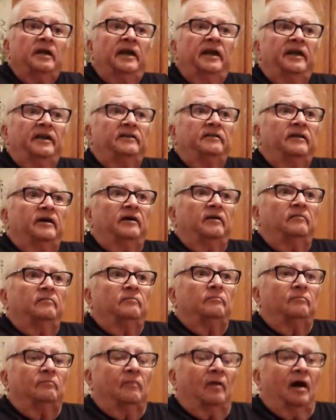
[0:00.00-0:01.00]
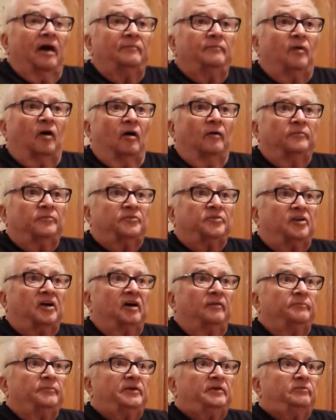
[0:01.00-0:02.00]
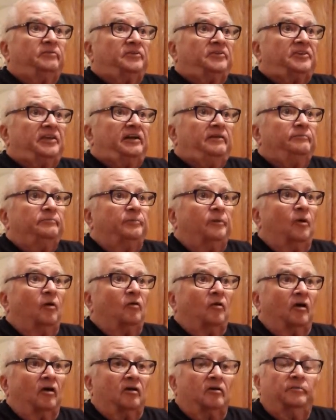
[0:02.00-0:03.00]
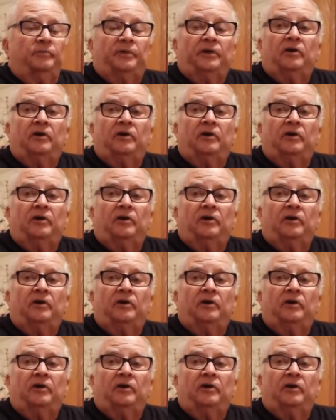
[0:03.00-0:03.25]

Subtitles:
And my mom's company was named Pollock,